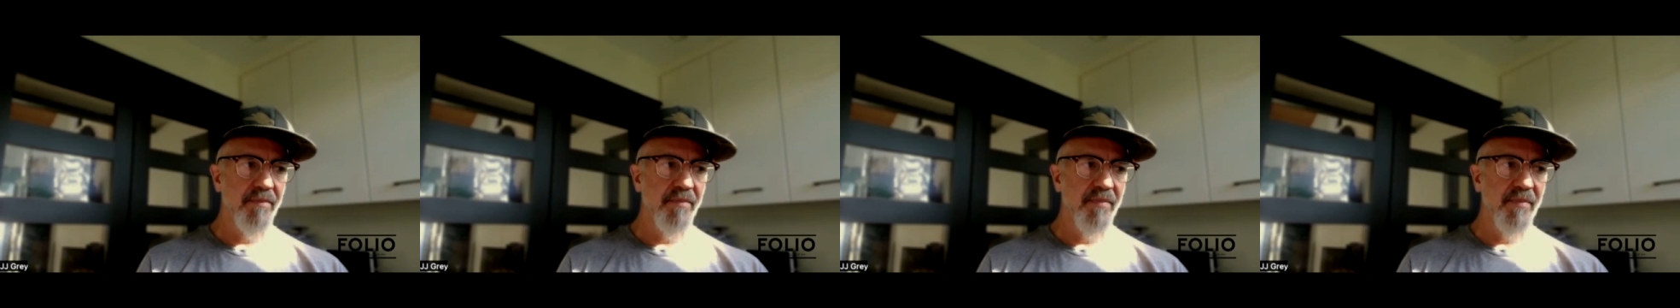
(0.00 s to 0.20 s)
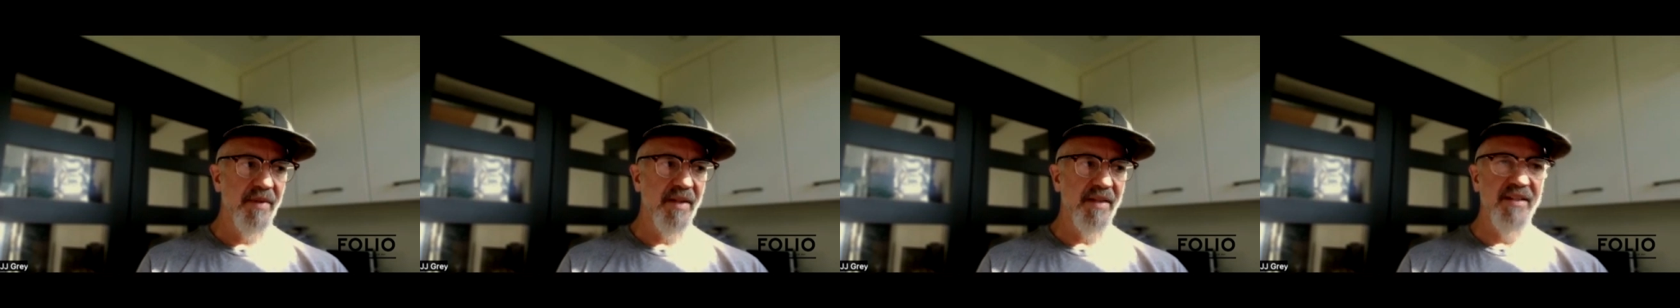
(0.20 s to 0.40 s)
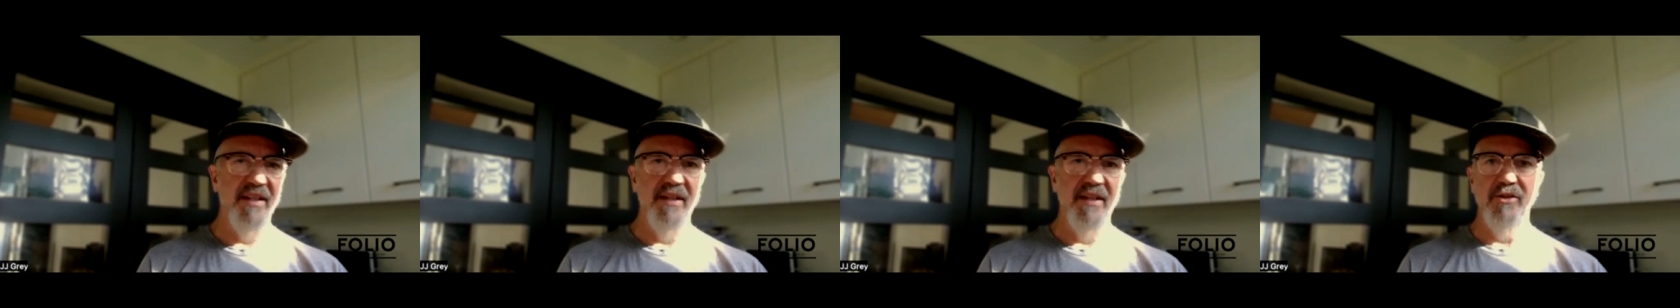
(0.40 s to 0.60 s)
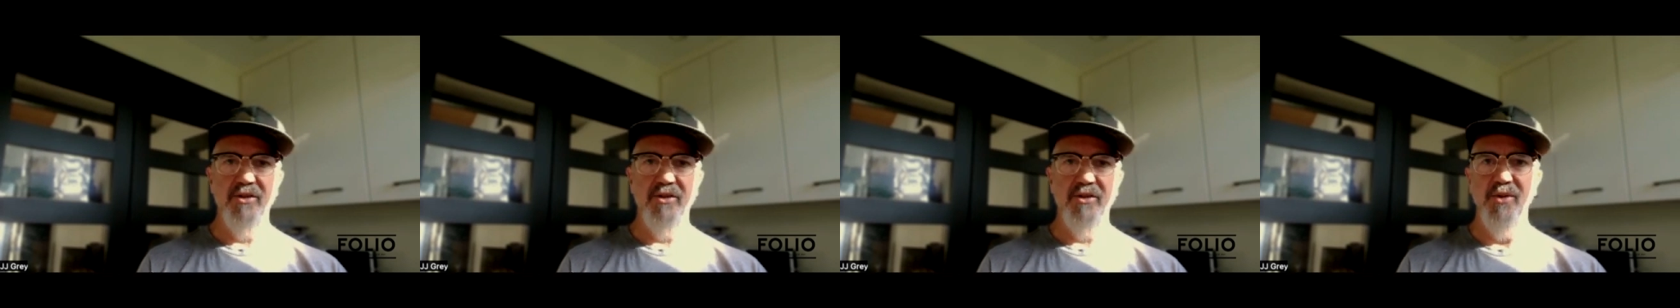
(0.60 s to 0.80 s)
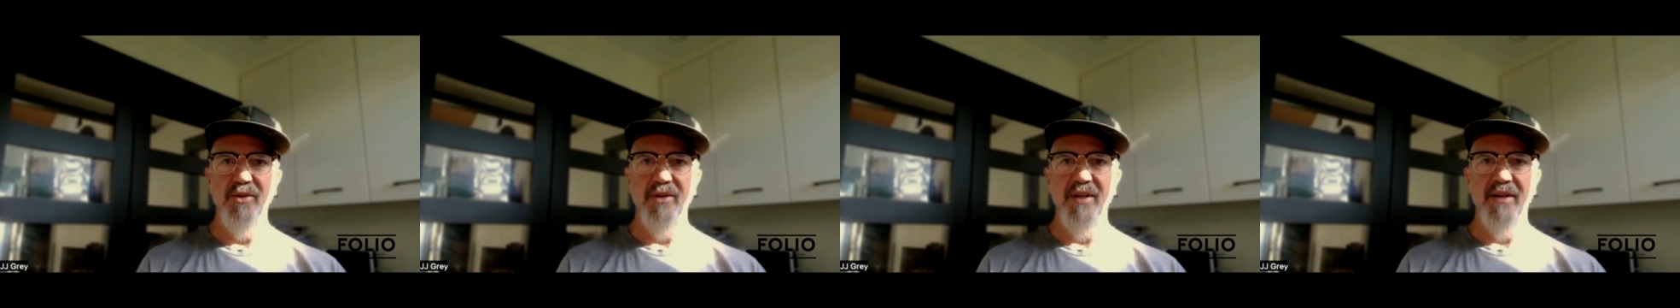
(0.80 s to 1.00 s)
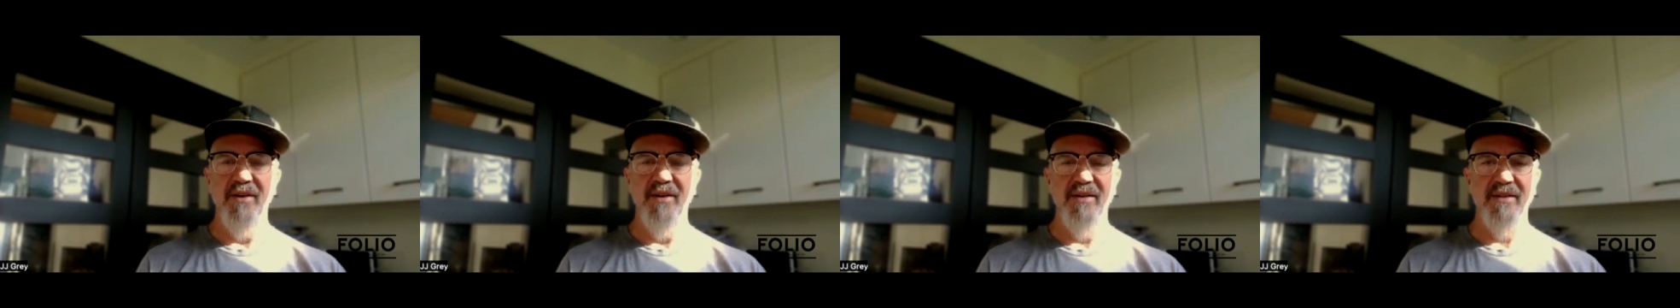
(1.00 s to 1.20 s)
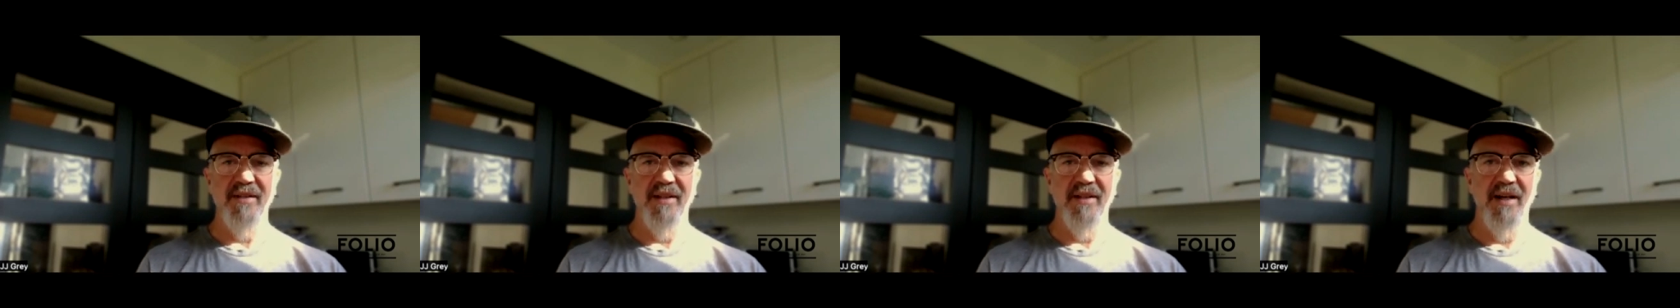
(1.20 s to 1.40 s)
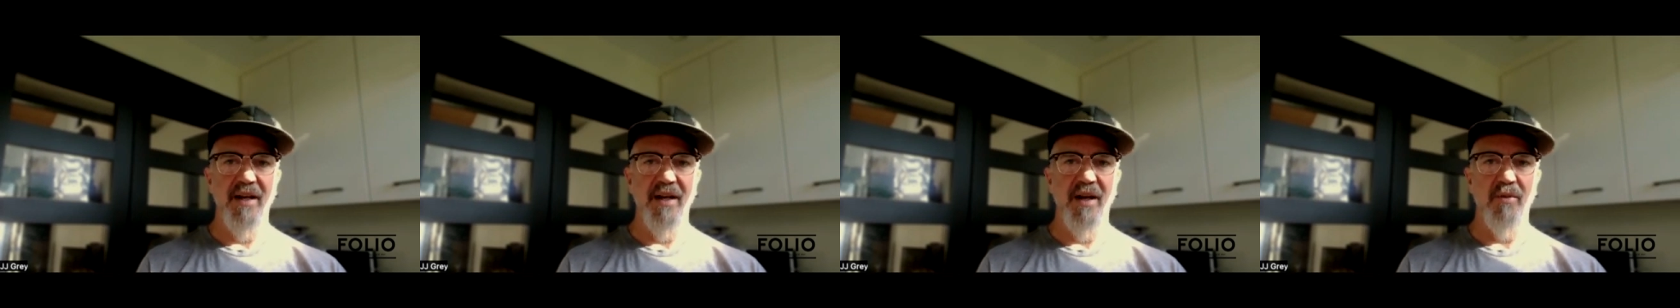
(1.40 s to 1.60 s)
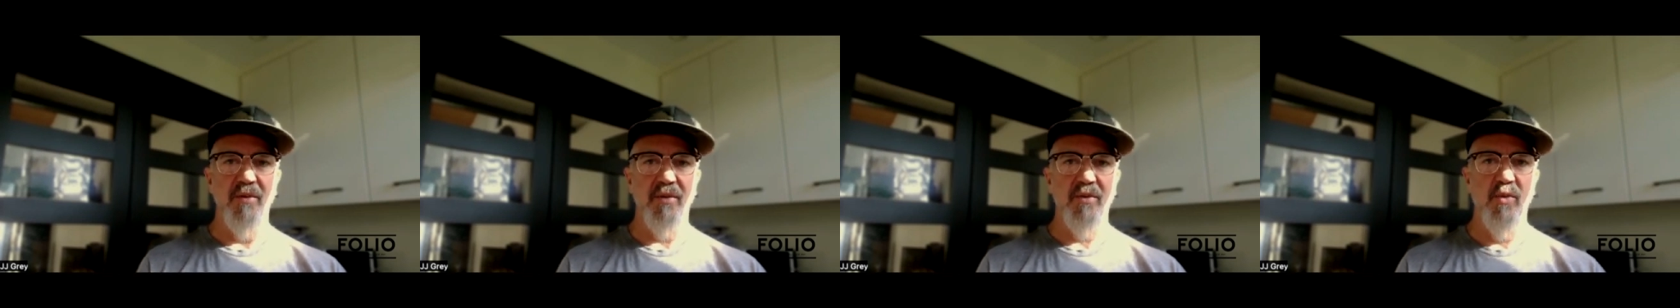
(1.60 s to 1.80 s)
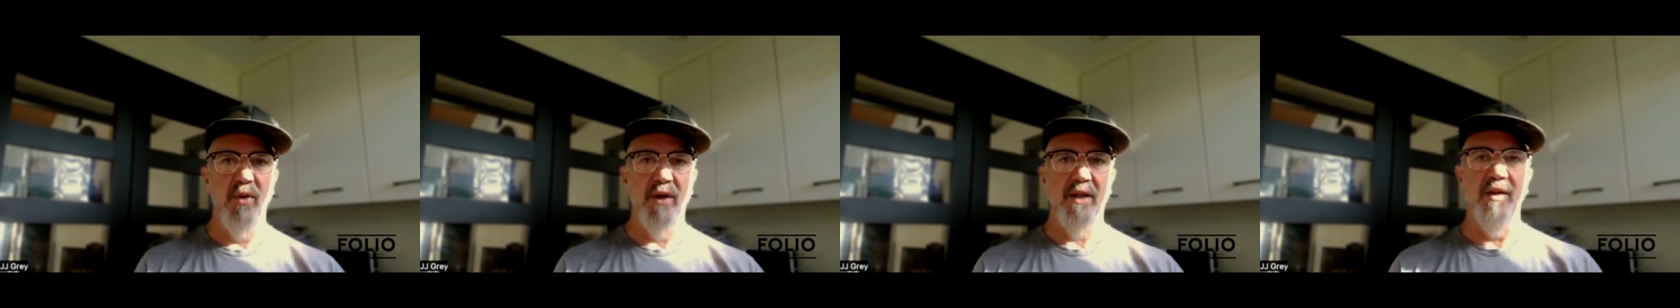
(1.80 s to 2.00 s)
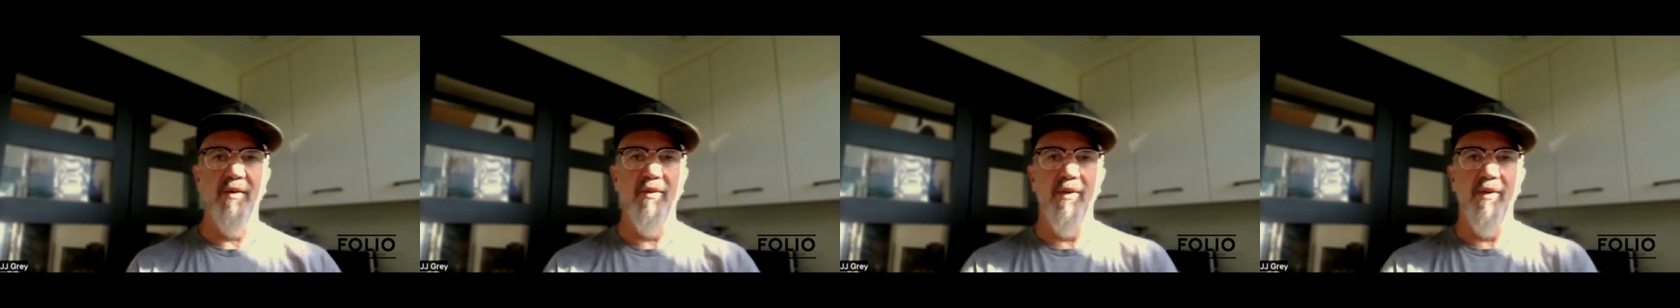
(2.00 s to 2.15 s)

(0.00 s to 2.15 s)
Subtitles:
they did it 2 years, and then I quickly